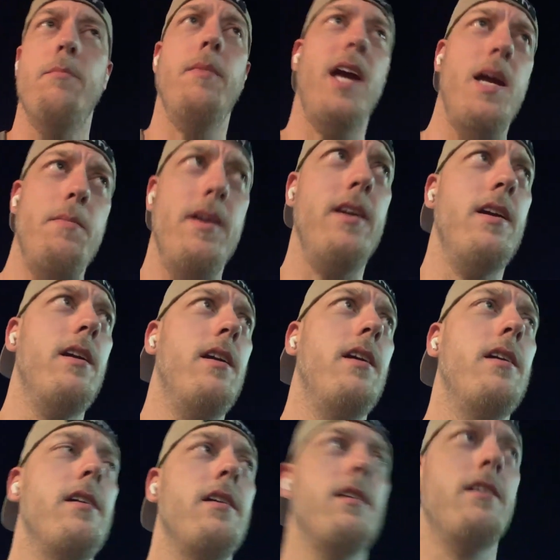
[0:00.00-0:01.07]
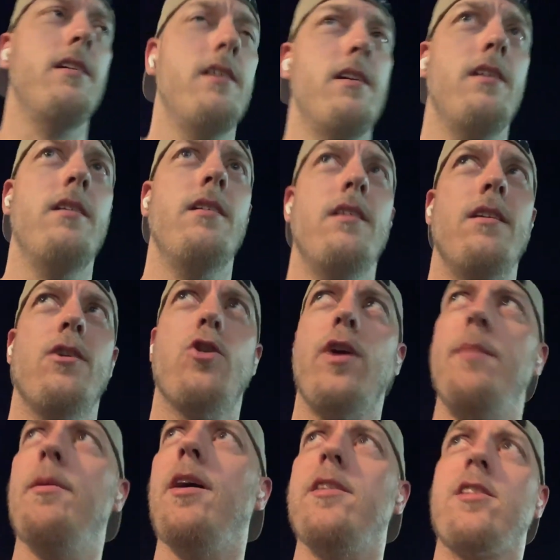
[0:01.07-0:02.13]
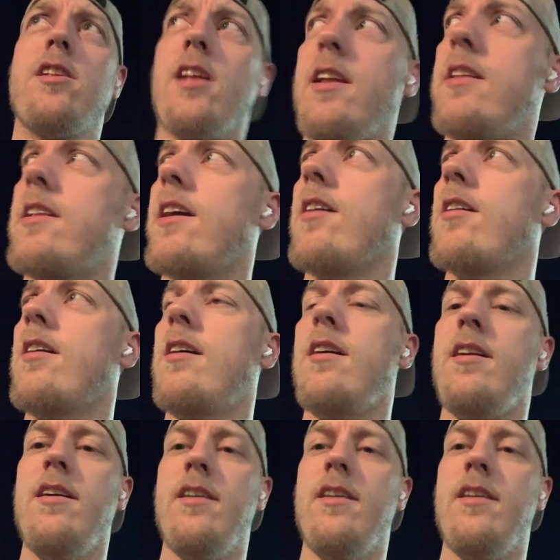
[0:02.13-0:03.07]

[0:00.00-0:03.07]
Kareem Hunt sitting there.